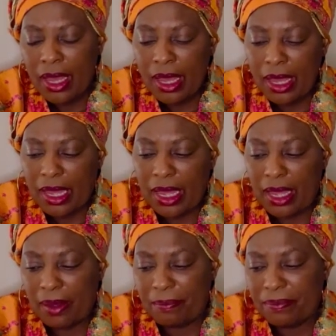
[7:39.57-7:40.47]

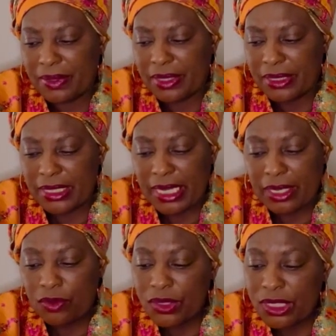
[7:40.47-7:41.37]
The
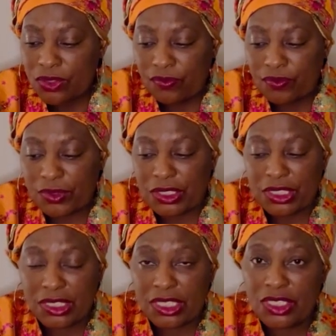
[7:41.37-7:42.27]
diagnosis of
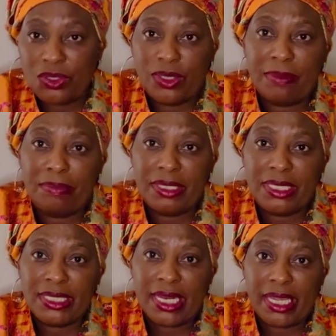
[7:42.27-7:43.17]
gestational
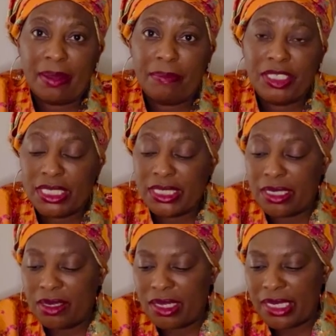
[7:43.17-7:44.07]
diabetes, like I mentioned
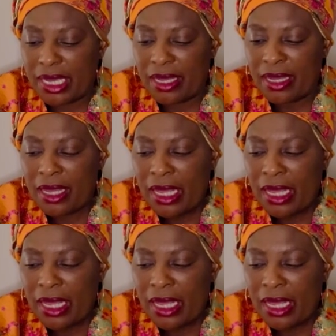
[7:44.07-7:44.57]
earlier,